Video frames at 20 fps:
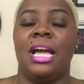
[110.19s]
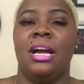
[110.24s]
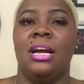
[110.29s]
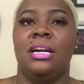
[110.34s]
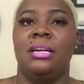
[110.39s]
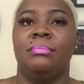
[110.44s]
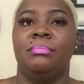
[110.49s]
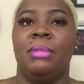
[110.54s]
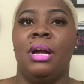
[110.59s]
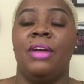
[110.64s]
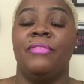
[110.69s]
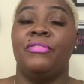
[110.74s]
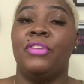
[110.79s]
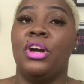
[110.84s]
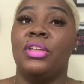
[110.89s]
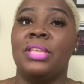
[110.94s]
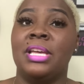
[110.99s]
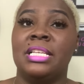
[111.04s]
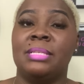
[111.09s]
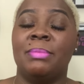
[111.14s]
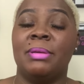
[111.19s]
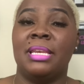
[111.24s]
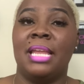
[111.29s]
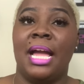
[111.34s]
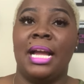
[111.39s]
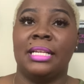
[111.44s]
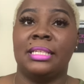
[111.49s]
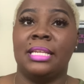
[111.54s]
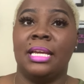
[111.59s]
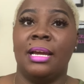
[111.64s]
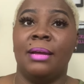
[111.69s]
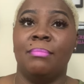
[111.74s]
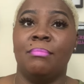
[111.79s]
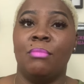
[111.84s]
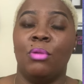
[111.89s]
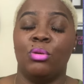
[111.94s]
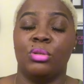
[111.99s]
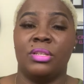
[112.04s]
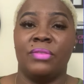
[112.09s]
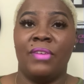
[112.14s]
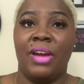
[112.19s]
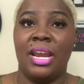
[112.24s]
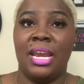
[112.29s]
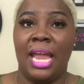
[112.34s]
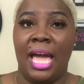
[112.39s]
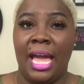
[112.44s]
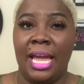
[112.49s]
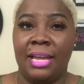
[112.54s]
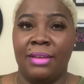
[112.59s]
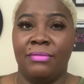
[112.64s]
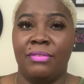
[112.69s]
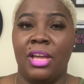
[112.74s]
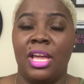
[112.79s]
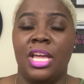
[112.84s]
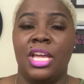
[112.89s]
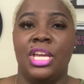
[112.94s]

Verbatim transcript: um, her father has been locked up most of her life.